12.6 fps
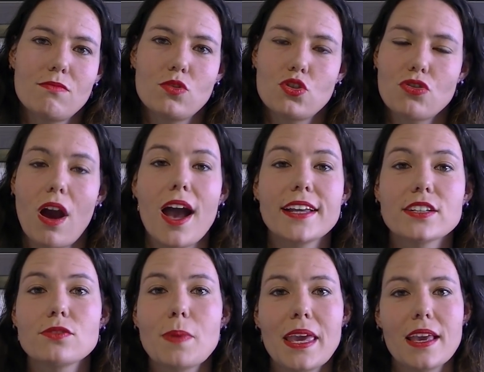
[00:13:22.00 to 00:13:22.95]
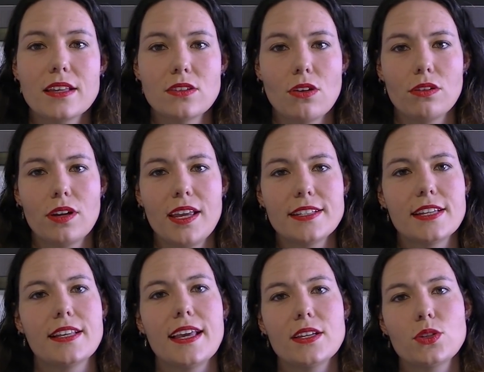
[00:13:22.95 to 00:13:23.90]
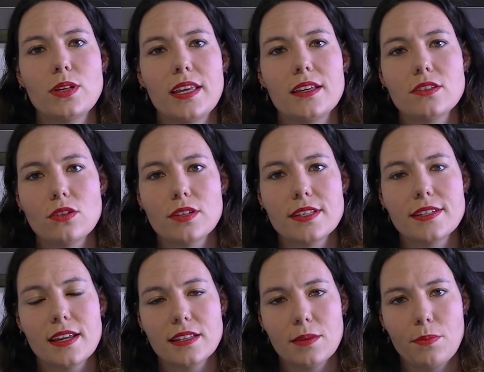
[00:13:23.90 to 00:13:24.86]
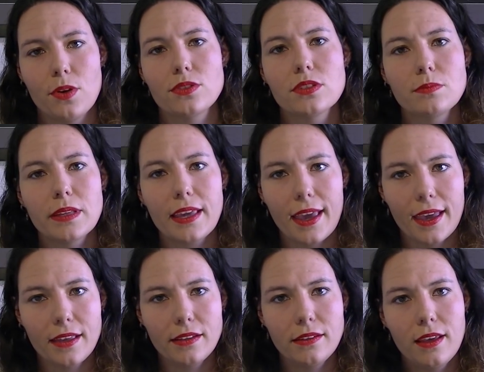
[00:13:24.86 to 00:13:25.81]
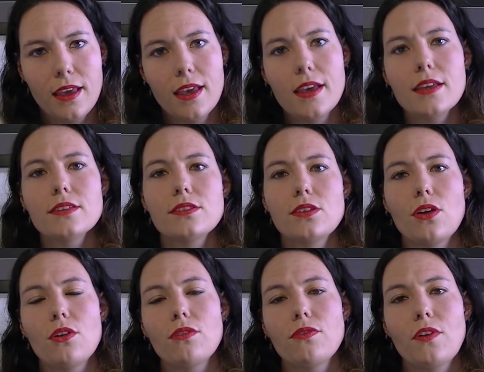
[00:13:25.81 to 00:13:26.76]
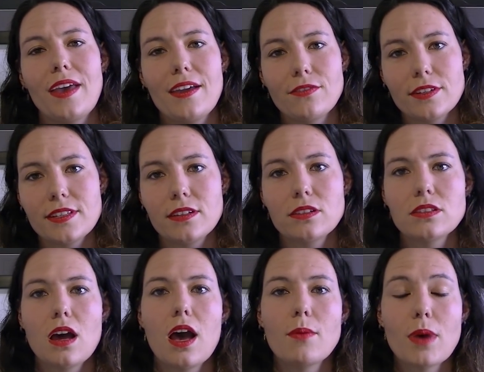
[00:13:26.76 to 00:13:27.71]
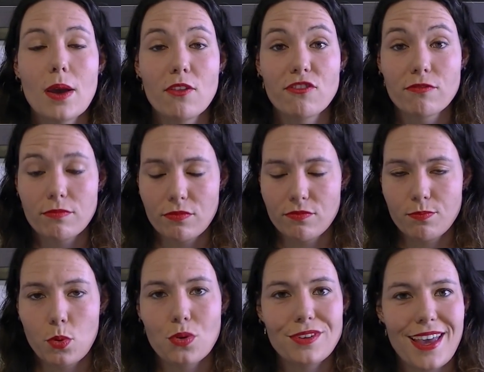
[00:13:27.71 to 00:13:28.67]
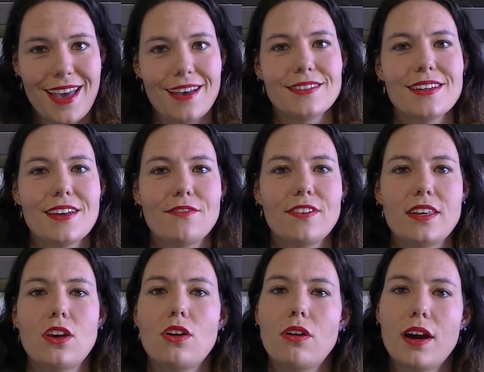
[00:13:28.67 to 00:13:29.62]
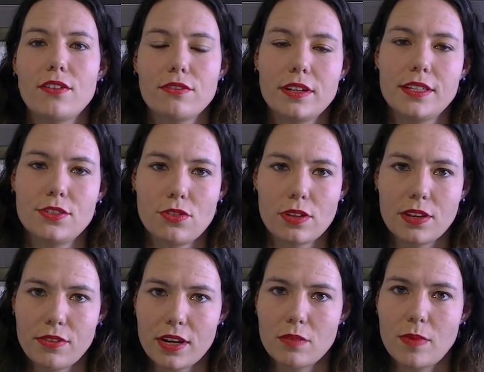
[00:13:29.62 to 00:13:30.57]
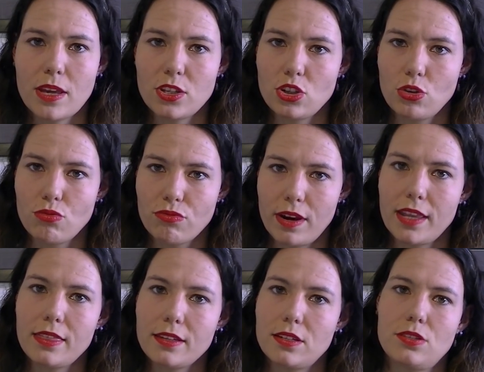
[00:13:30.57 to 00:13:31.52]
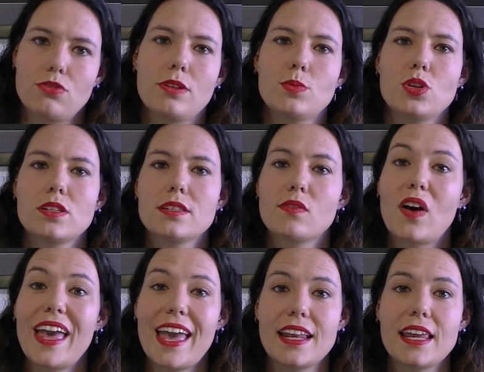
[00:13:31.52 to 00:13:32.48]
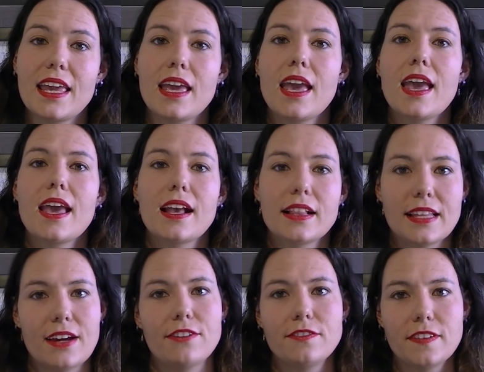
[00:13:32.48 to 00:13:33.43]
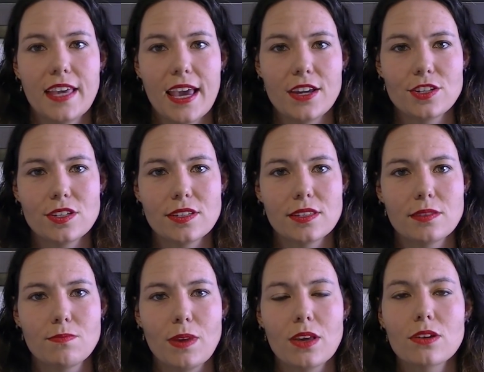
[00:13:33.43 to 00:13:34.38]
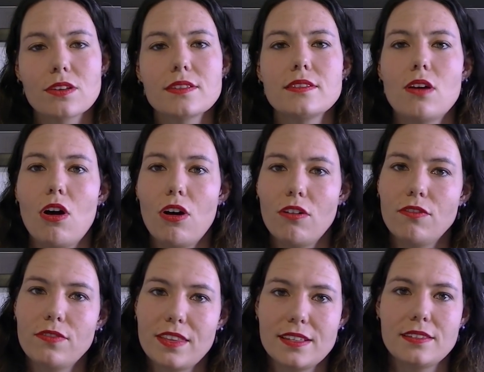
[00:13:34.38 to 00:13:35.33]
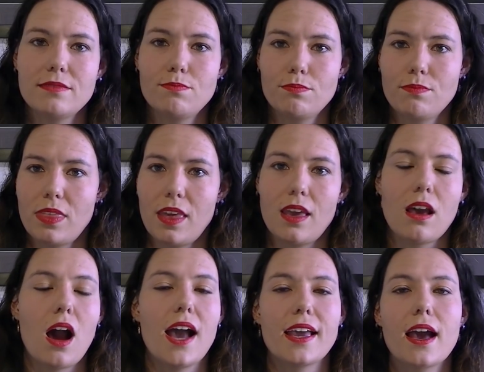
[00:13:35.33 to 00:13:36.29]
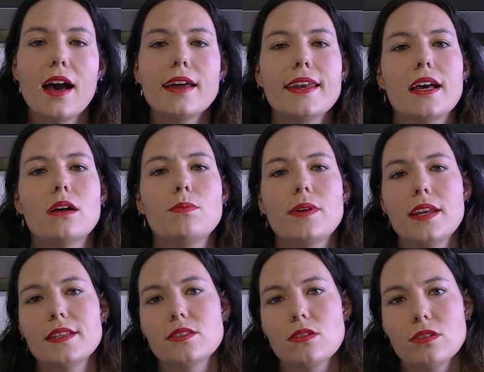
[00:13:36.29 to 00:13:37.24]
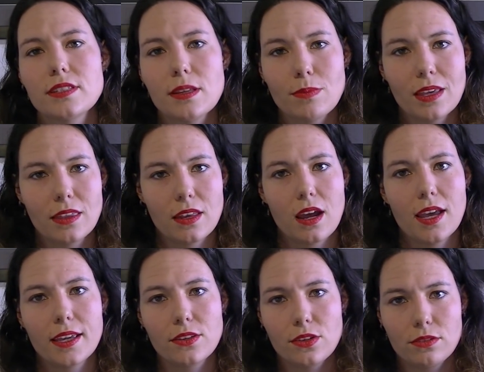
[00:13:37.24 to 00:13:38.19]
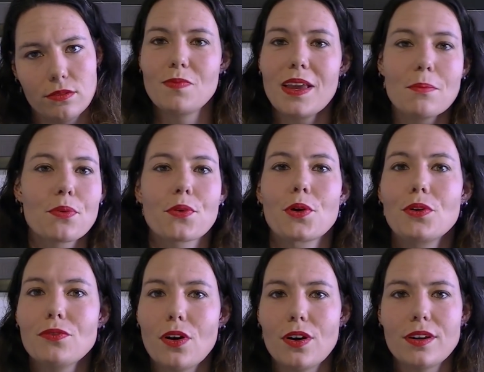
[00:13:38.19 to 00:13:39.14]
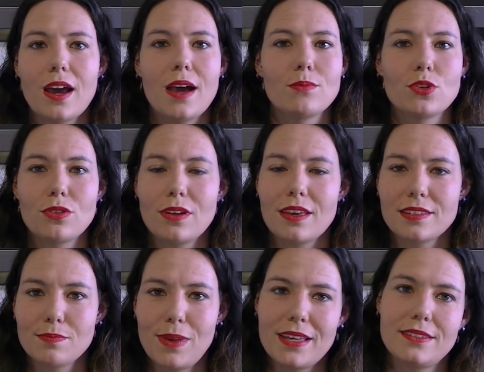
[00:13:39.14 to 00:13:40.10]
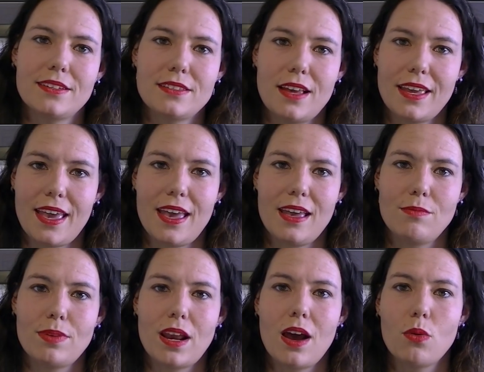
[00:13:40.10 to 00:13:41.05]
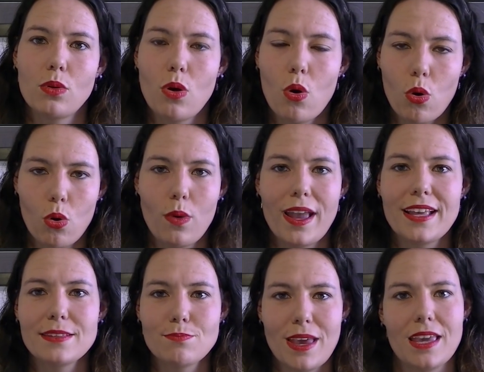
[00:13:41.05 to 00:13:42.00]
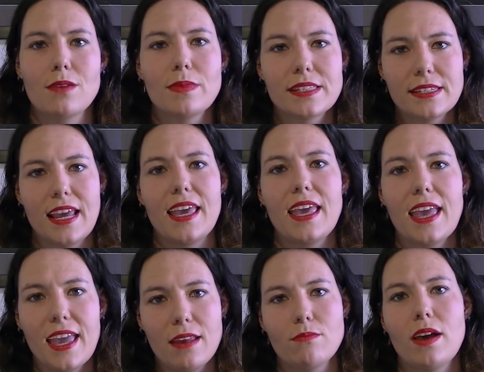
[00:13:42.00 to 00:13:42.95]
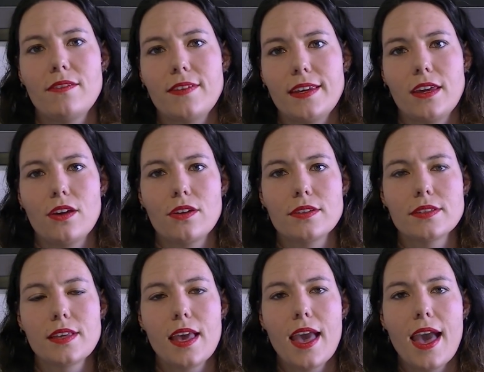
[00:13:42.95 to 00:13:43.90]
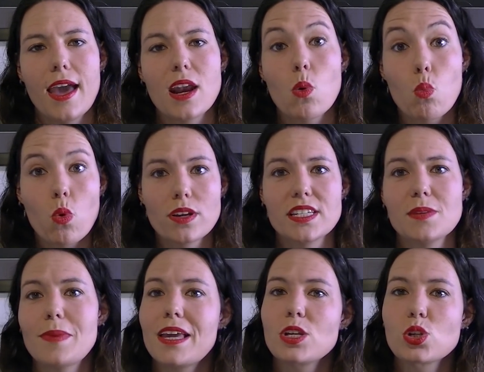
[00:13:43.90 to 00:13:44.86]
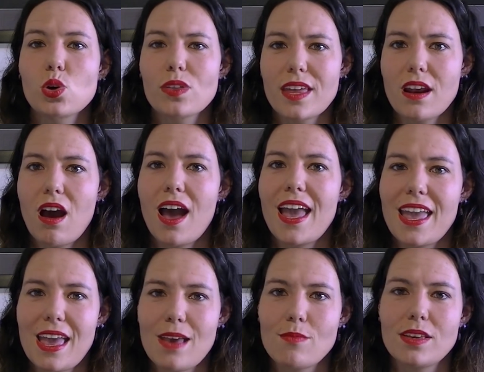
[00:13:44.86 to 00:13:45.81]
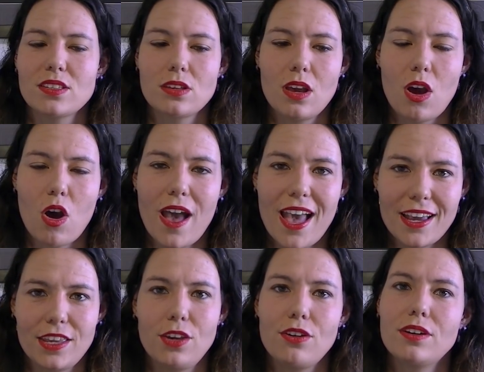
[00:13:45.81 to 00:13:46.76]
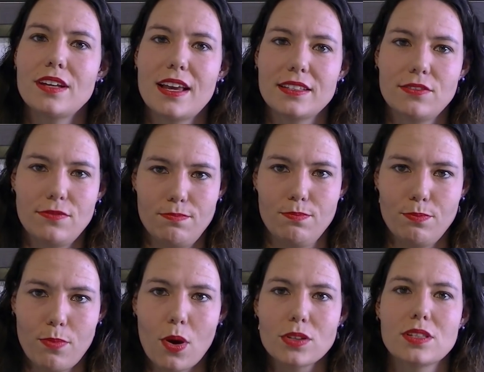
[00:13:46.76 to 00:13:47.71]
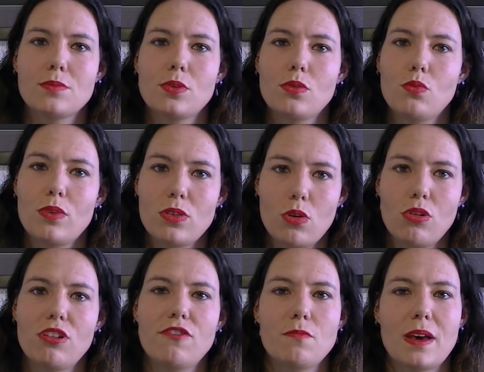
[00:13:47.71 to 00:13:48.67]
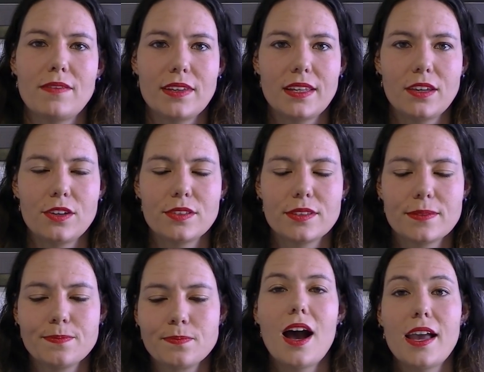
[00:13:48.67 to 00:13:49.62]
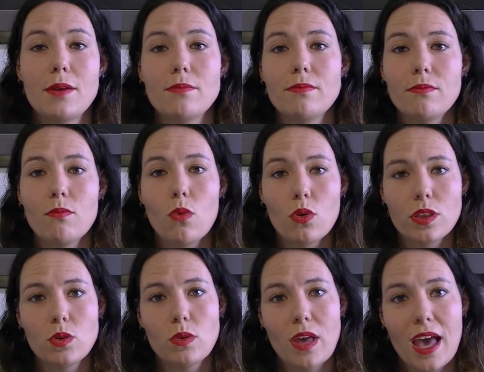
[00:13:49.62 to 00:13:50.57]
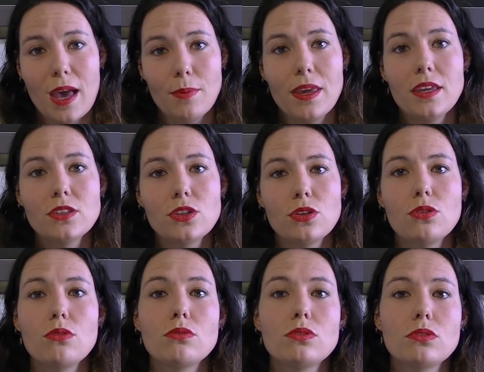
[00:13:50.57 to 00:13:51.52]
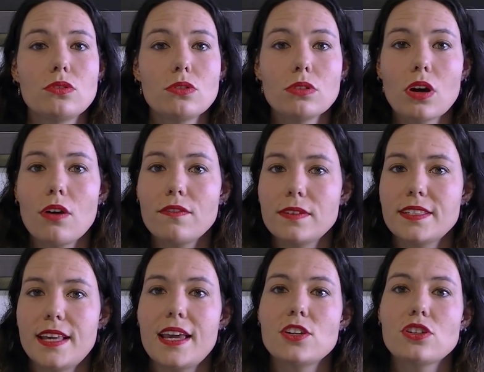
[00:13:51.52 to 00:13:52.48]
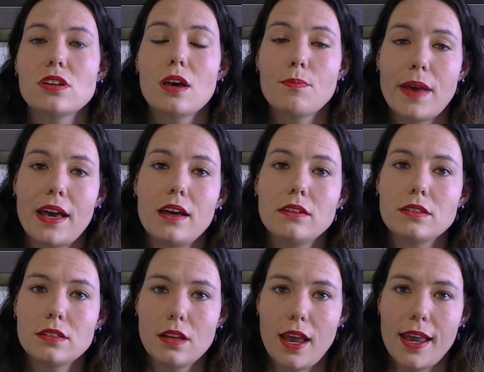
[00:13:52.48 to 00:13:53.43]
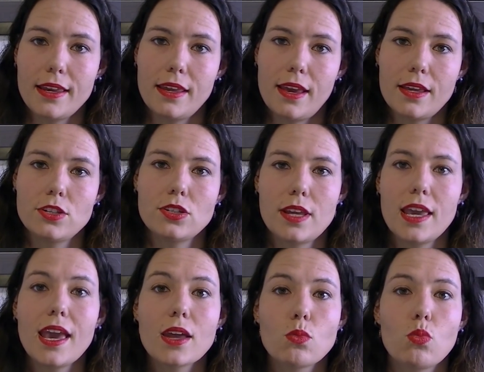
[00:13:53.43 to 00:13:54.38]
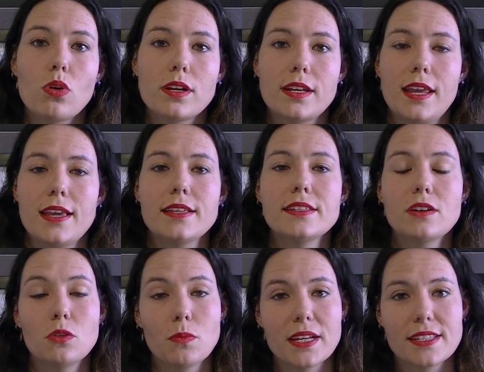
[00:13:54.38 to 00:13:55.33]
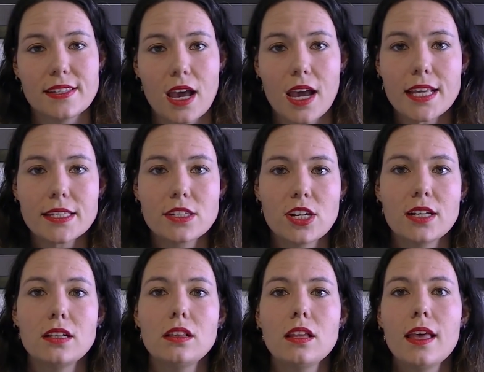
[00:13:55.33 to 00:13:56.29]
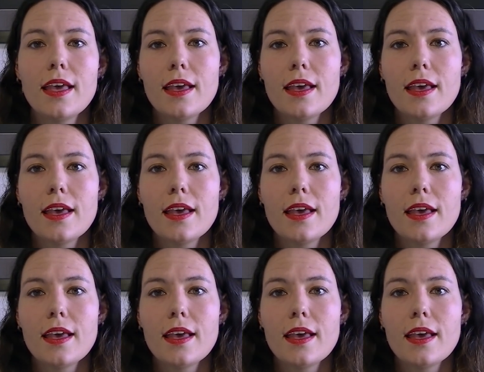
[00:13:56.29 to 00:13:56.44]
try to be as intellectually as honest as I possibly can. So for every single time I put out a video, I really strongly recommend you read the descriptions for any clarifications. Because of this thing, I can't help it. It's not something that I can improve on. I'm doing as best as I can, but I will always make a mistake in my videos. And I want to make sure that I am as accurate as possible with all of my videos. I am more than happy to do a conversation about ADHD and what it is on my science channel,